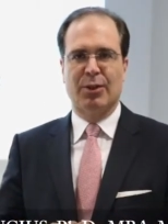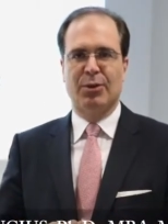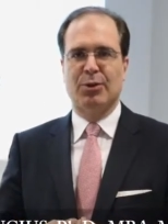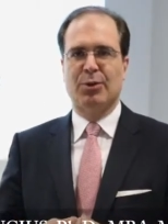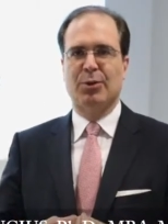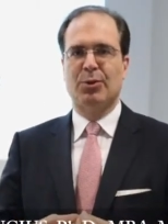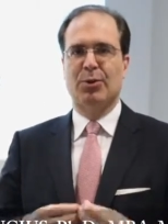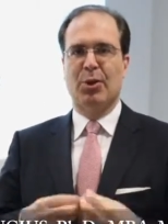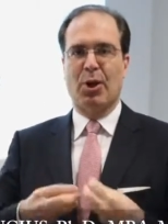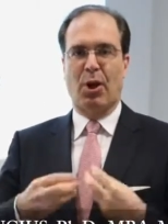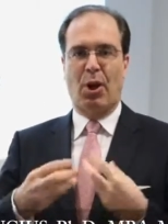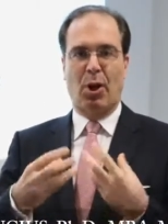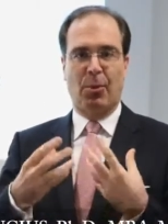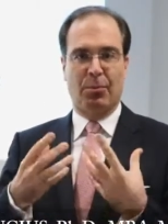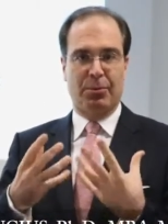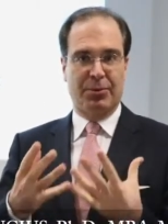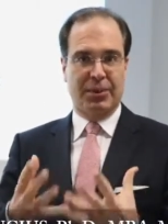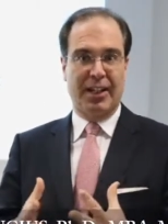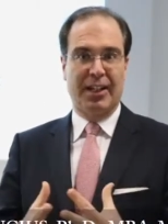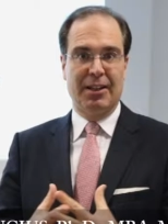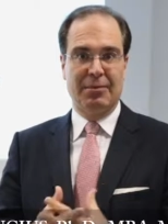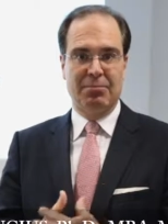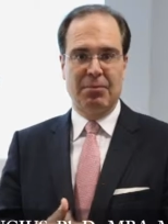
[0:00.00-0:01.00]
to
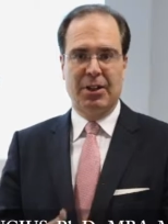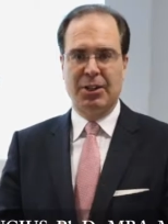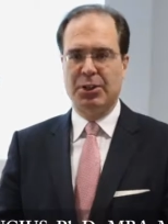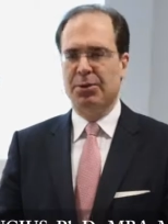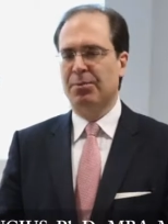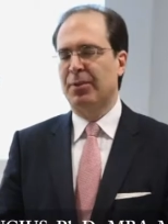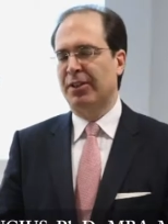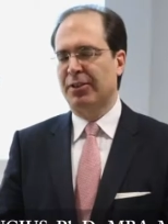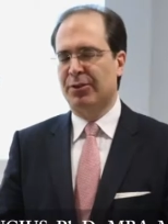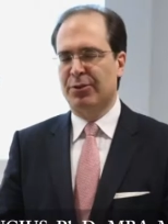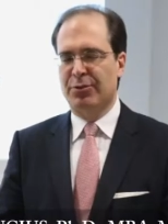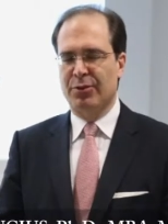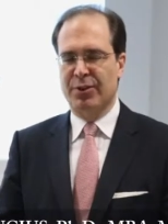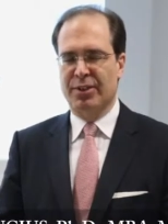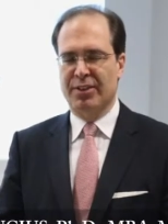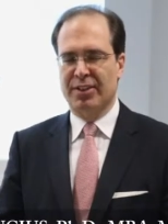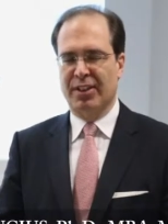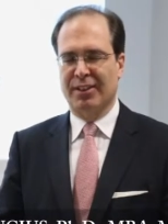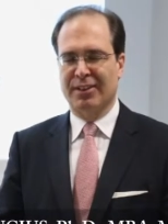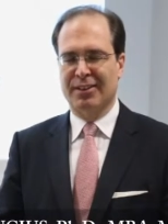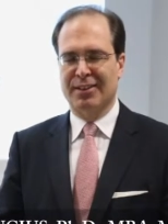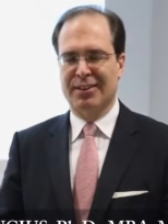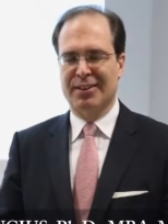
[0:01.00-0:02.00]
obtain much better
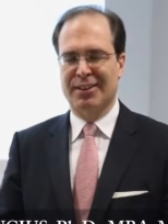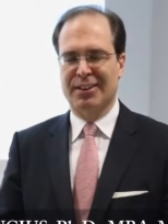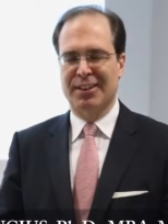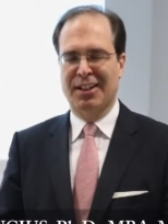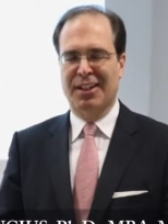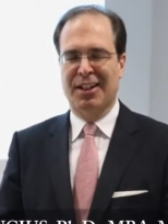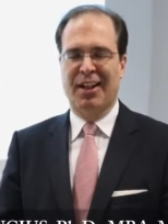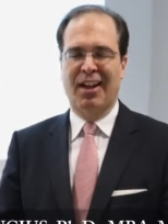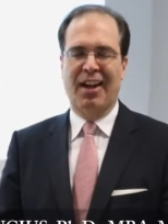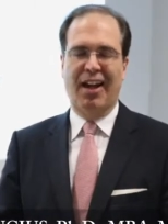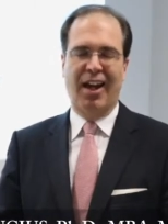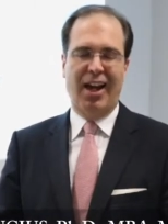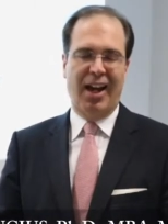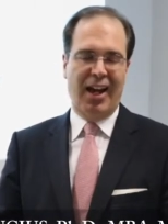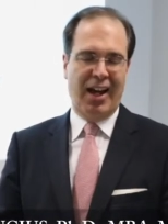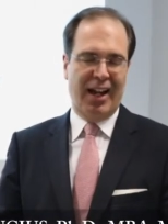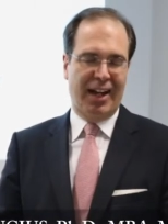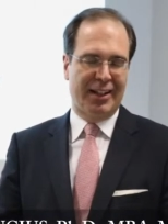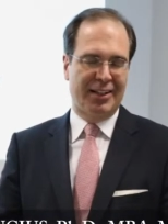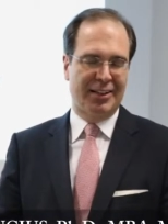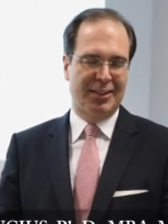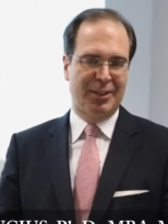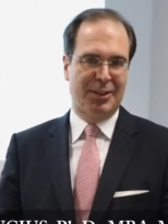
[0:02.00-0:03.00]
results,
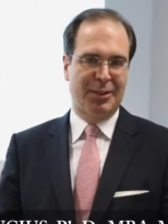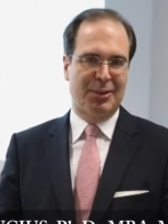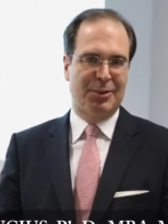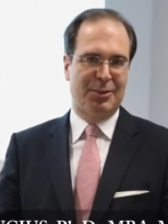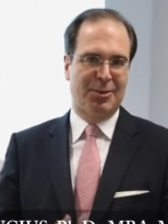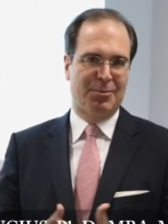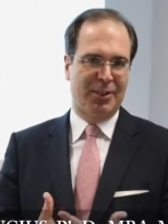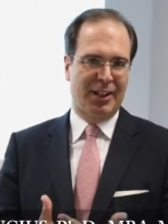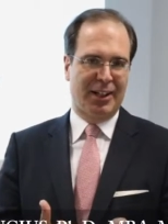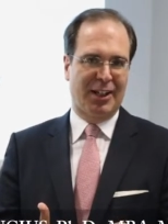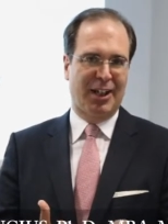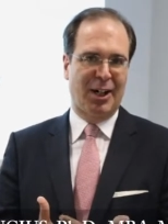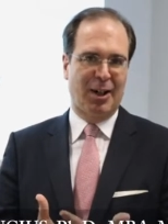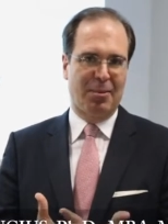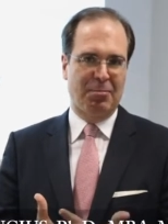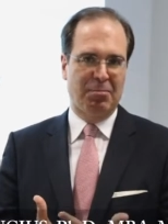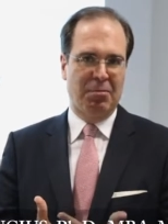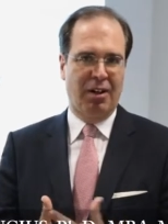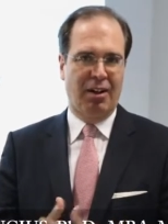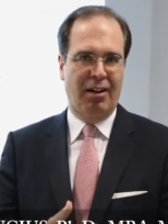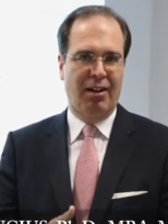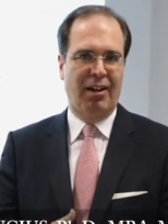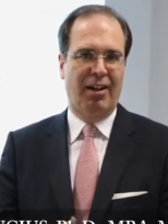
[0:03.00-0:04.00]
and to become
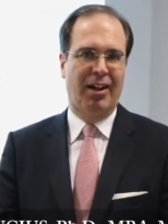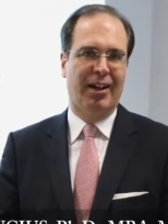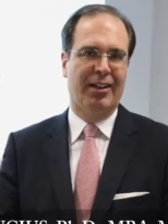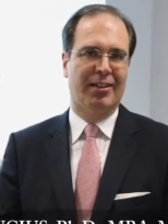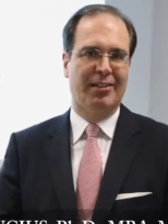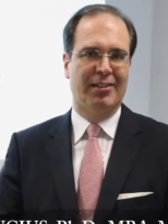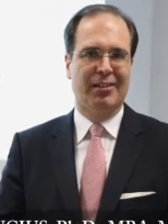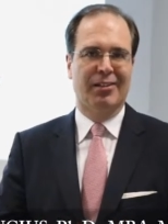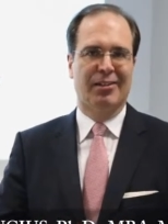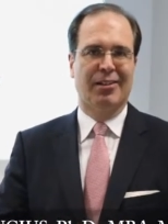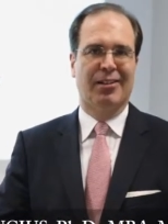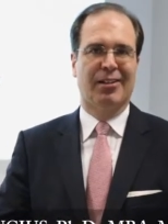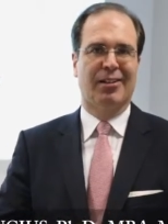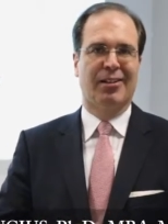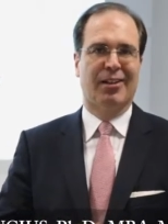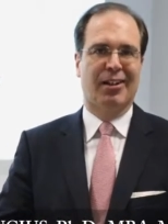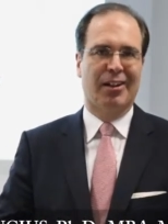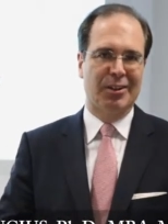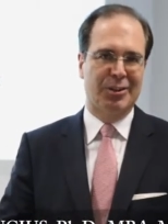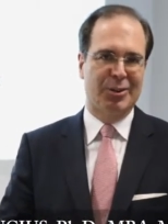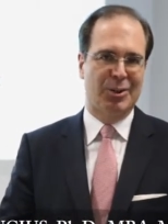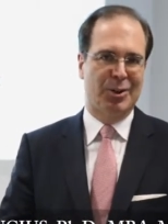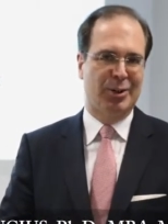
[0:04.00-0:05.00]
a
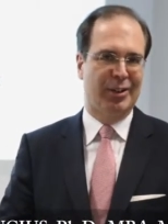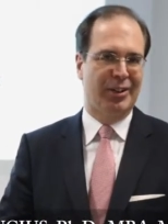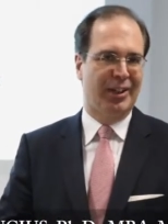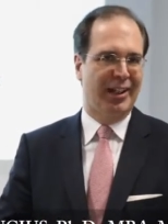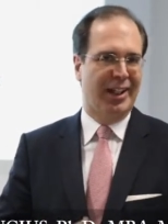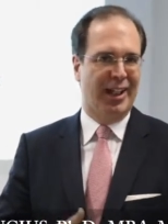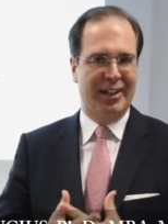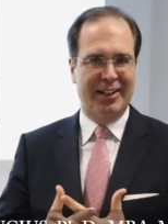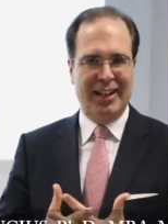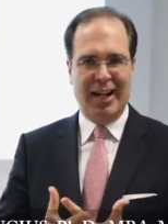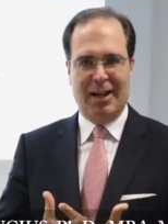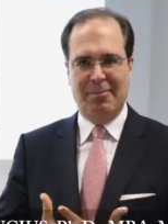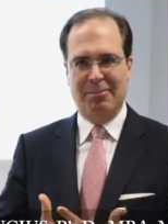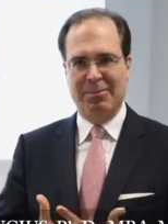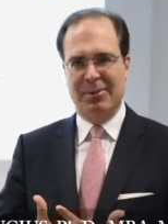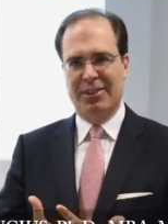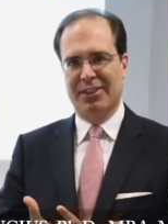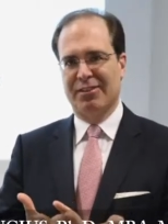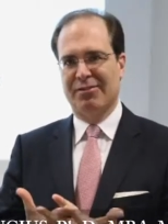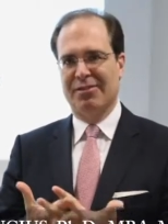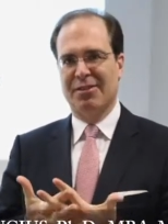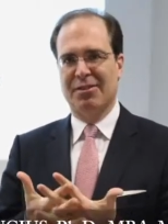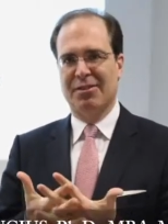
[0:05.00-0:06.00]
culturally adaptive